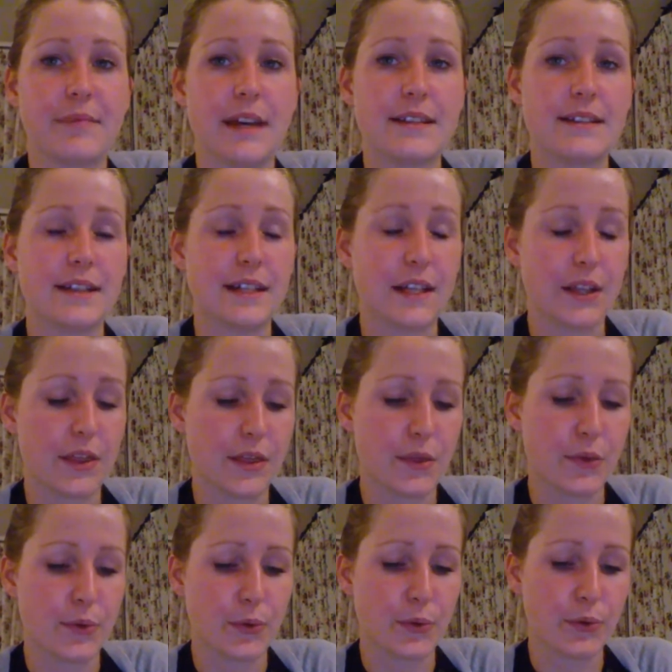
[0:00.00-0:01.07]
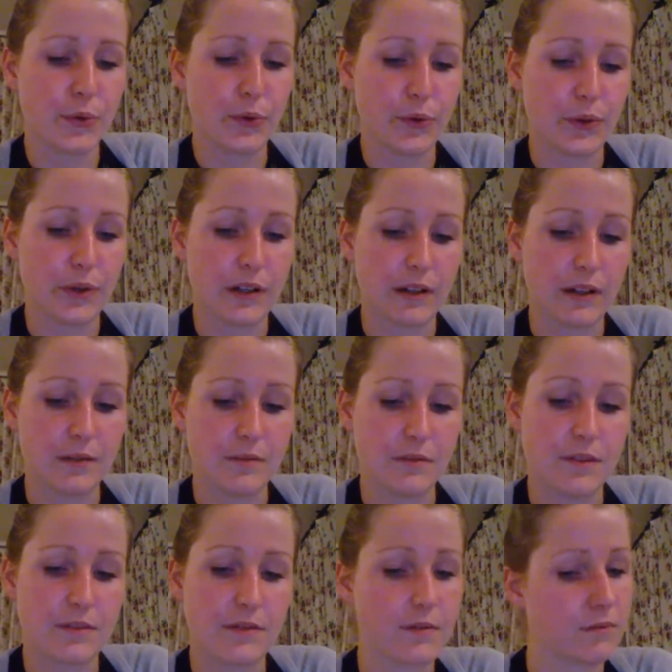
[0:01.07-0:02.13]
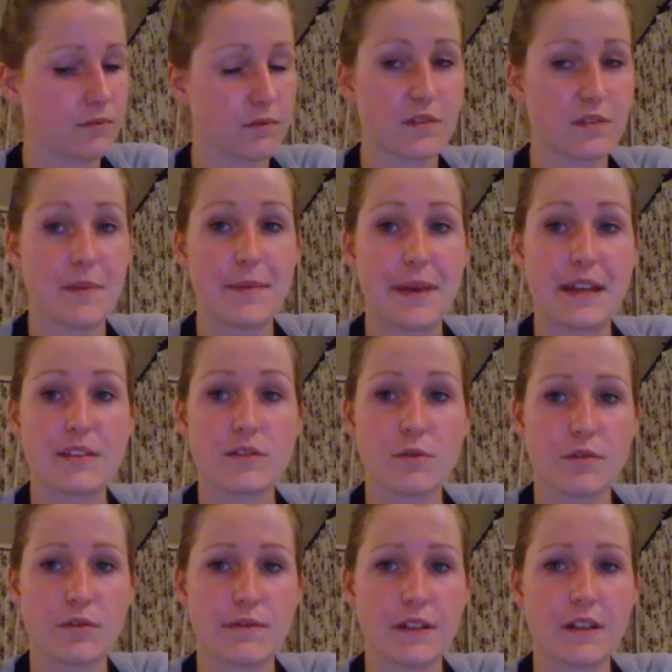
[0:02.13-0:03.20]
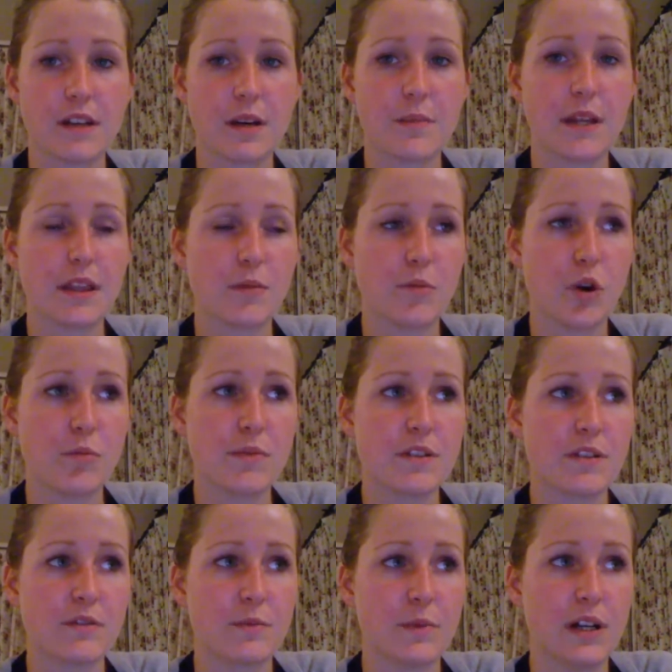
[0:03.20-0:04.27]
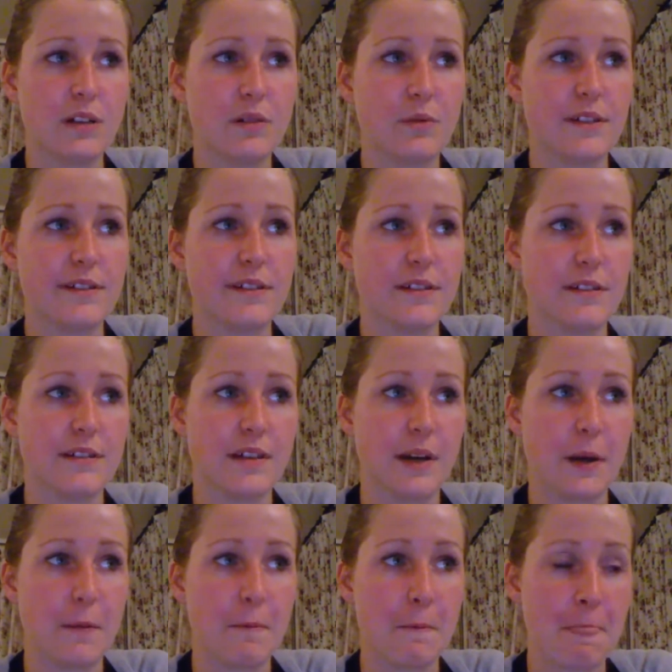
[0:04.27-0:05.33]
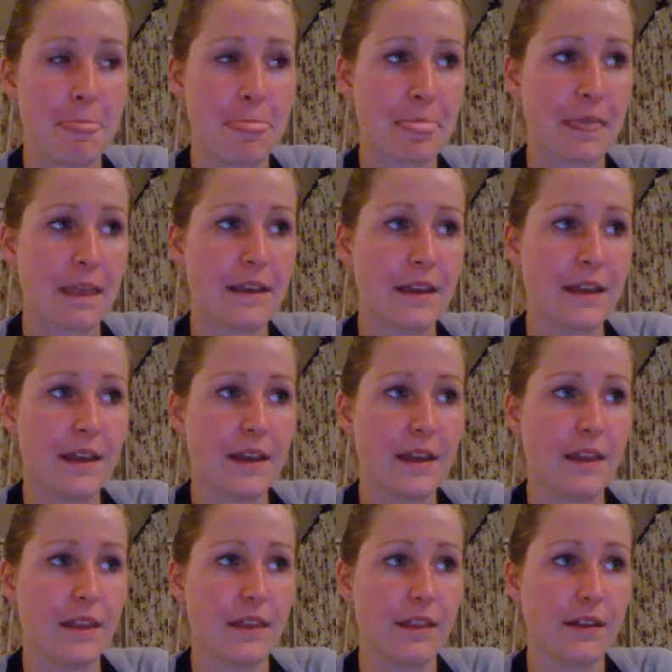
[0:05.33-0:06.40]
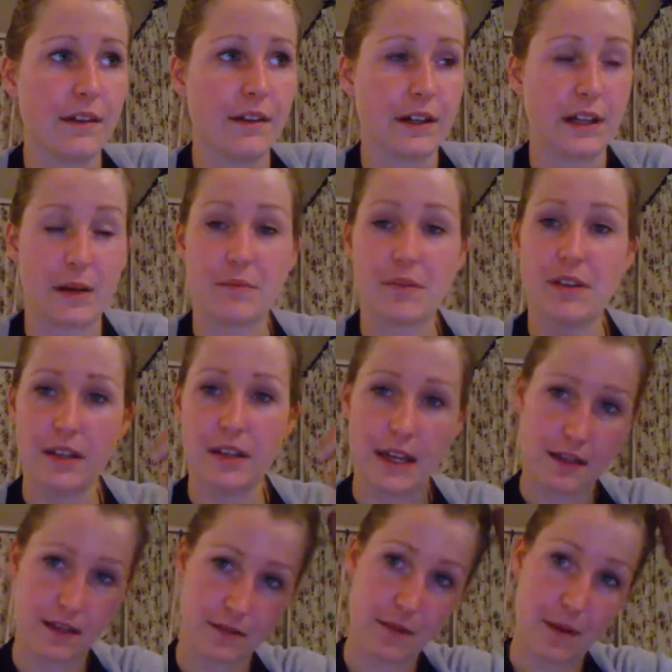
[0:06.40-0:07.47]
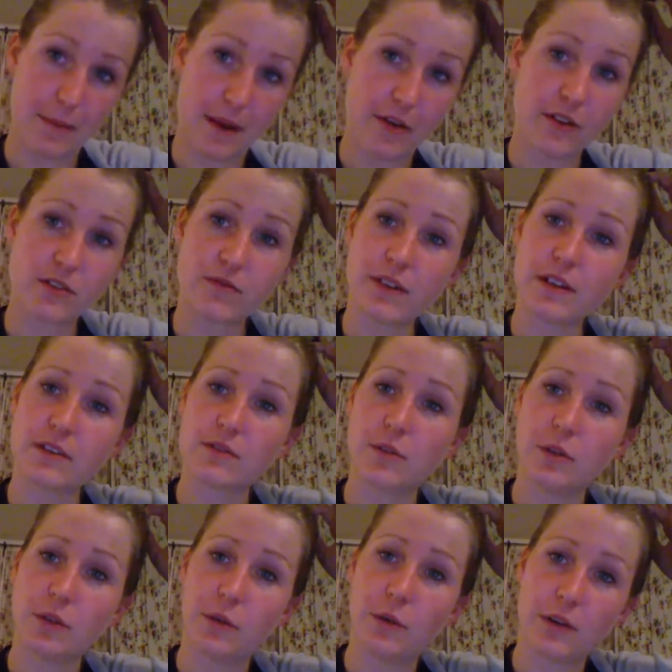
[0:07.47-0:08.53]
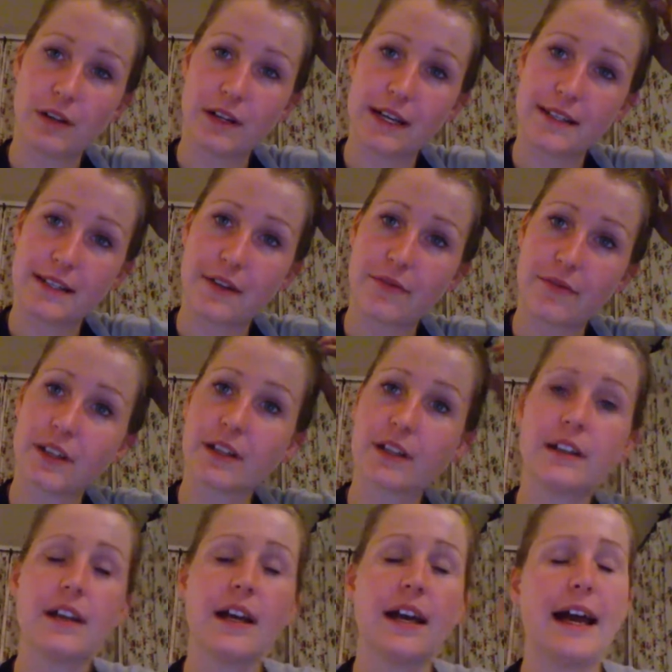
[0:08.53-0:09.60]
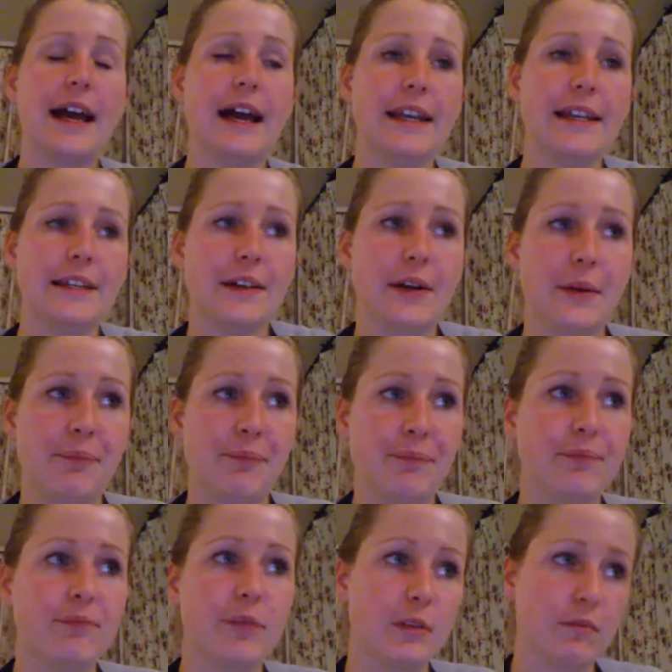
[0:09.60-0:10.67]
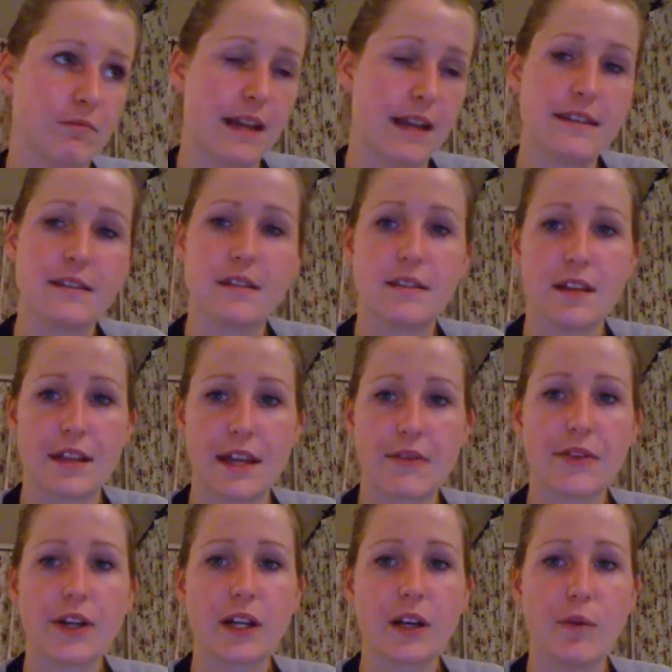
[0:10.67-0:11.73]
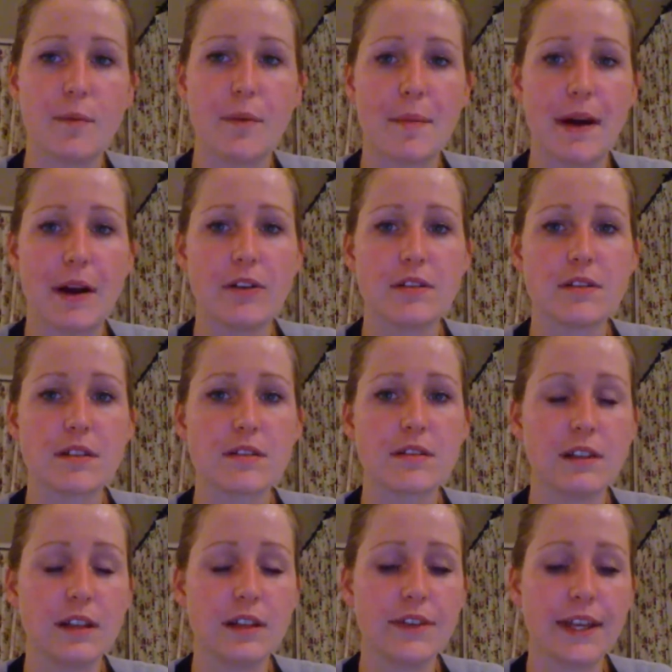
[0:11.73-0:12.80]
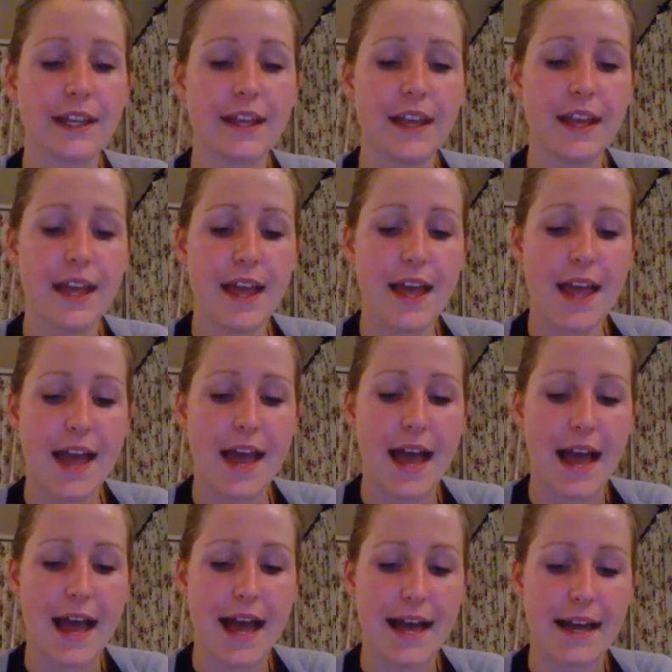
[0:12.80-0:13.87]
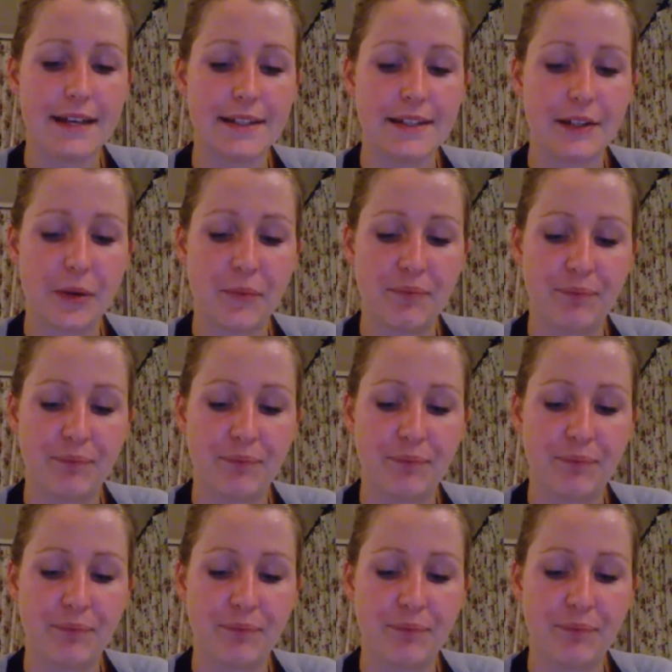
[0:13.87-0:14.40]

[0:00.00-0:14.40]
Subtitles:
basically through it's my main source of income at the moment as well, which is the company that my parents run. It's called Organize Africa, and based in South Africa where my parents are still living, and